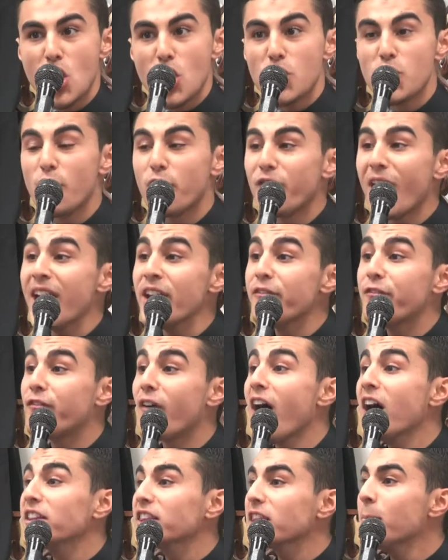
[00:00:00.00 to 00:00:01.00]
You find
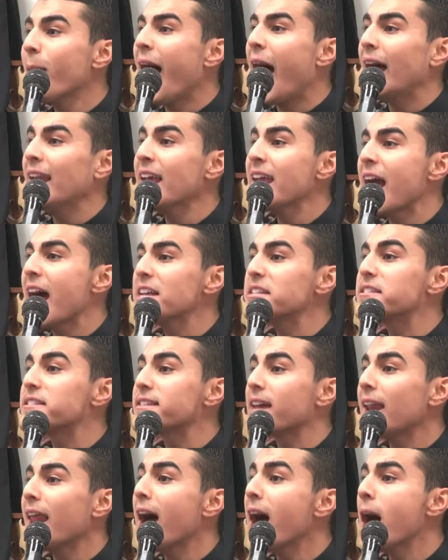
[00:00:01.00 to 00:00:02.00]
Fatima alayha
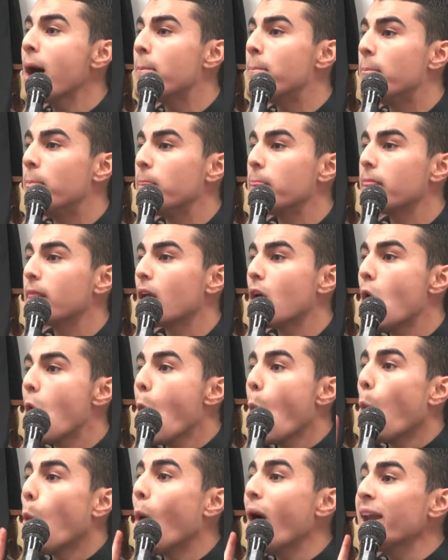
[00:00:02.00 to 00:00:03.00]
salam,
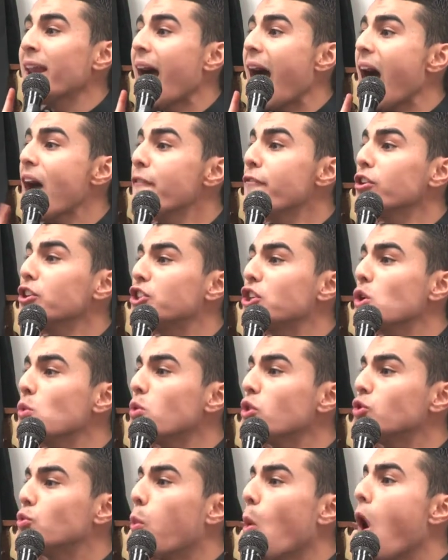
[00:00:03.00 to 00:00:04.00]
whenever she
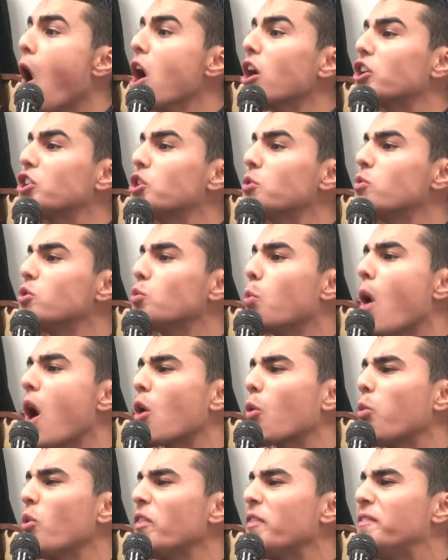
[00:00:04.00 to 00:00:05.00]
would
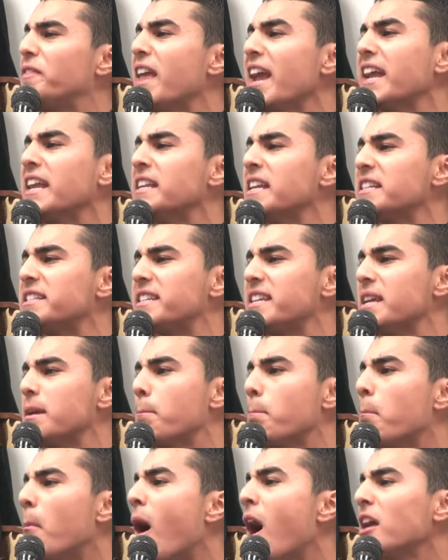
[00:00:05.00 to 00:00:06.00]
walk with
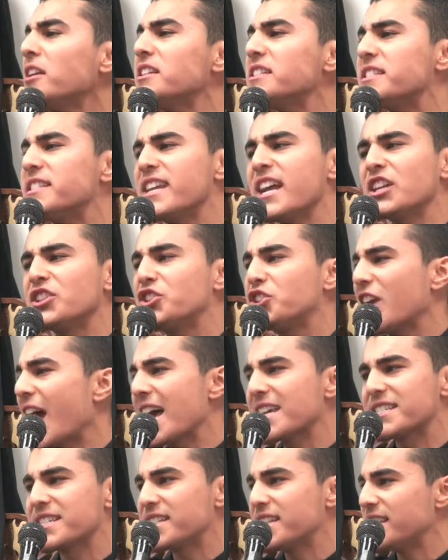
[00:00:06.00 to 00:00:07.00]
dignity, modesty and
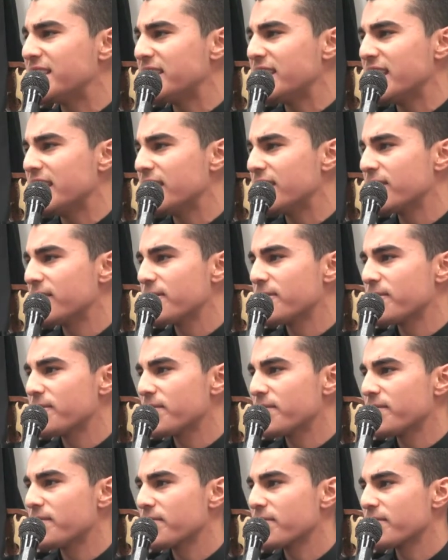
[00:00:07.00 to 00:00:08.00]
chastity.
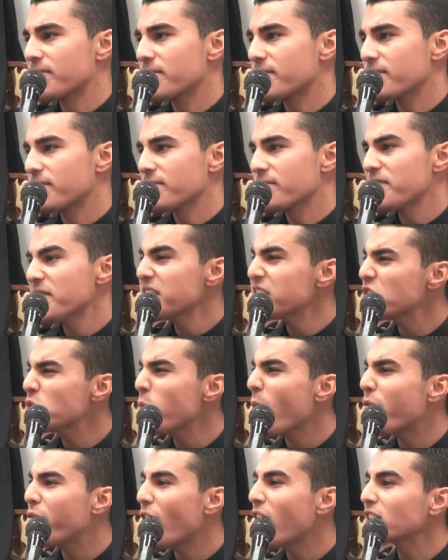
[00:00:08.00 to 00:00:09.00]
This is
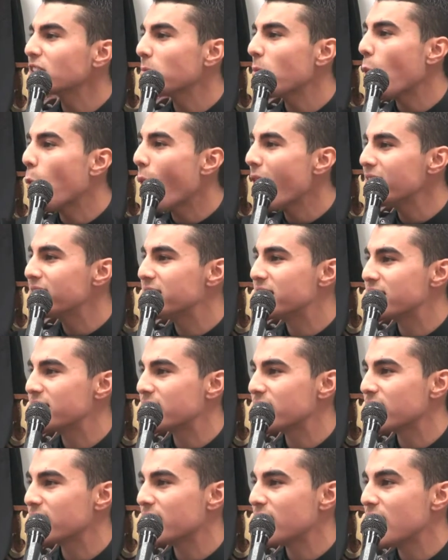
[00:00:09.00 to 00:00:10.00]
what Fatima
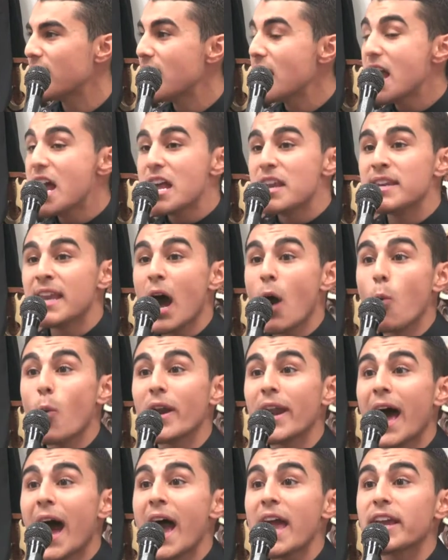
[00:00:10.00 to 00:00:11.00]
was. Now
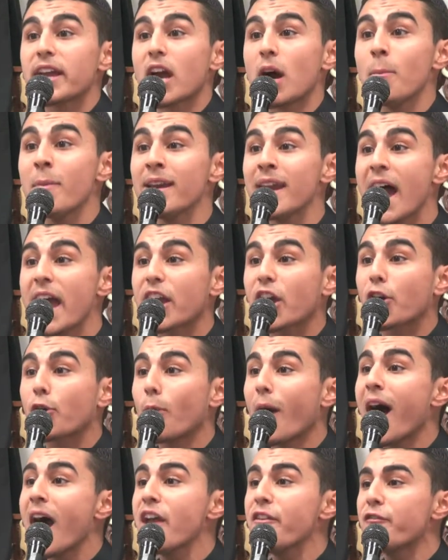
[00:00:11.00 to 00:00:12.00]
when I come and I
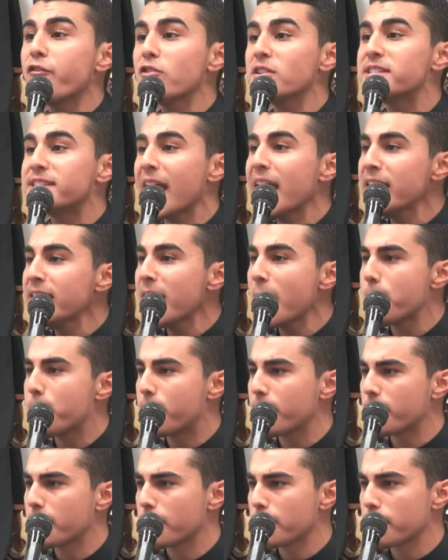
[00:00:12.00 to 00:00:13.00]
cry for Zainab,